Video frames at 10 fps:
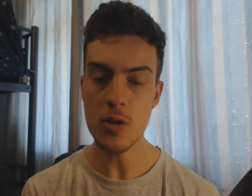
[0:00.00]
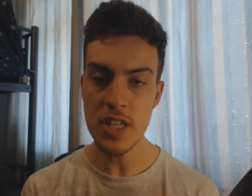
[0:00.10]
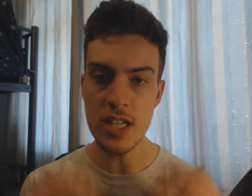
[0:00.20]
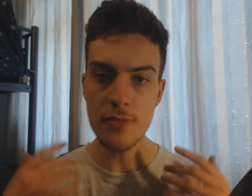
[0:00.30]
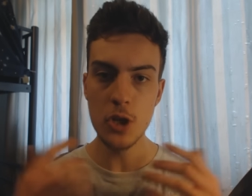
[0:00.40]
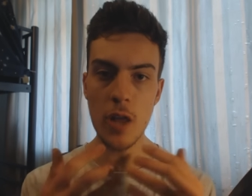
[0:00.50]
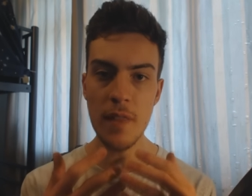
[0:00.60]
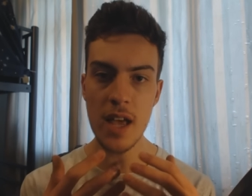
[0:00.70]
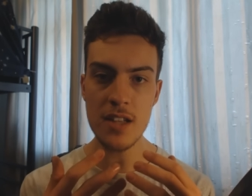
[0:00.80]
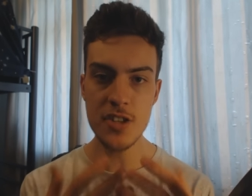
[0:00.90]
Could he have
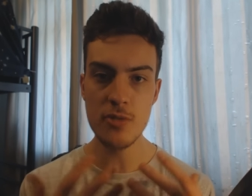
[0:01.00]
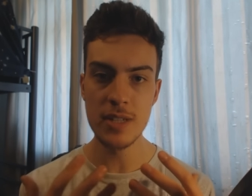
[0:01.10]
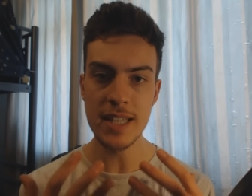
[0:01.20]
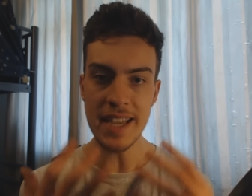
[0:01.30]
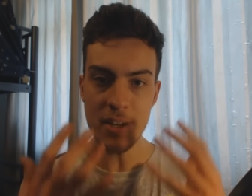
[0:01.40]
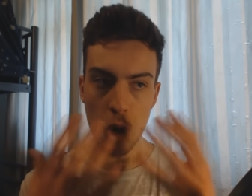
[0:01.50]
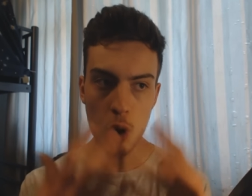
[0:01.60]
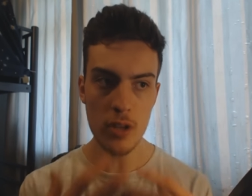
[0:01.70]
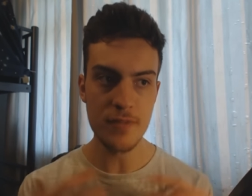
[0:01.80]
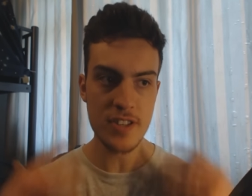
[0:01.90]
gone there to gain
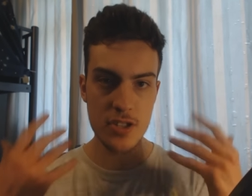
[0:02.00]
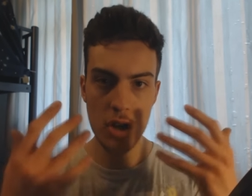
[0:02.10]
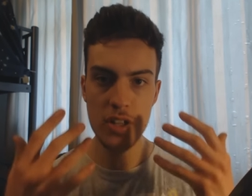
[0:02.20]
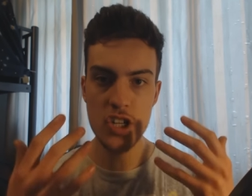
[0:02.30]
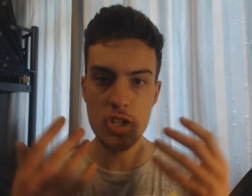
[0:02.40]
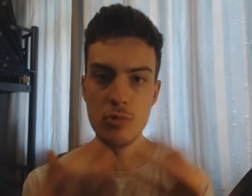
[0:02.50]
all of this knowledge,